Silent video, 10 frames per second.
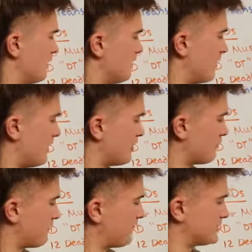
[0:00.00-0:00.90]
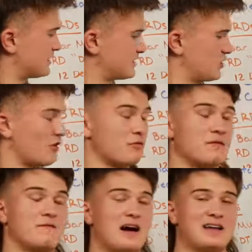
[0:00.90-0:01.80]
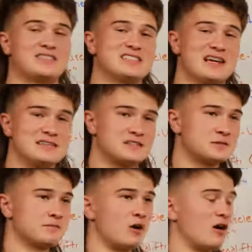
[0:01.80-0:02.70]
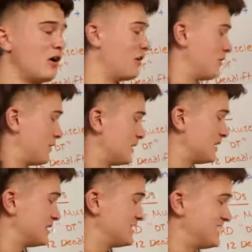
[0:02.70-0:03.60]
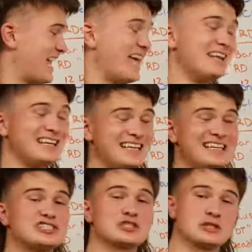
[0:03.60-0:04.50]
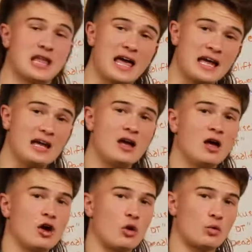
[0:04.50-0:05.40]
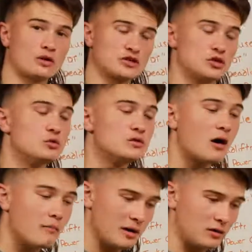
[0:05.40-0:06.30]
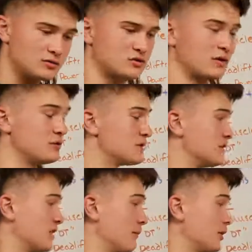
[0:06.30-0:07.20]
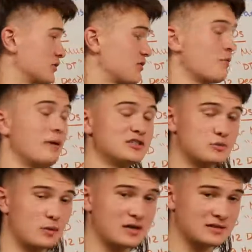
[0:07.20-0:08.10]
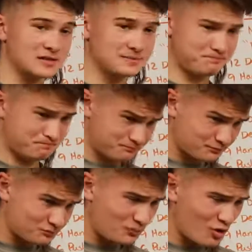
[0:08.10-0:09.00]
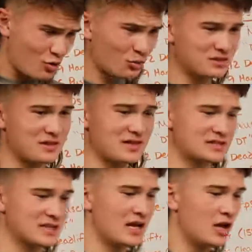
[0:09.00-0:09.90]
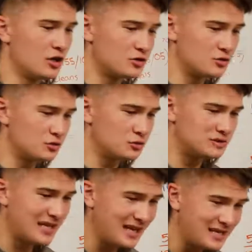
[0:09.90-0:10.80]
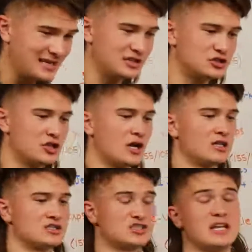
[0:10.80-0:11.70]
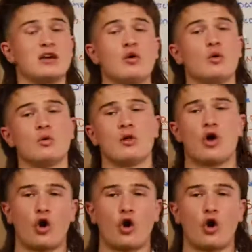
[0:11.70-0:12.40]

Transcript: Then we finish things off with 5 sets of 10 each leg, holding 2 dumbbells. So I use the dumbbells from the bench press onto this to do 10 each single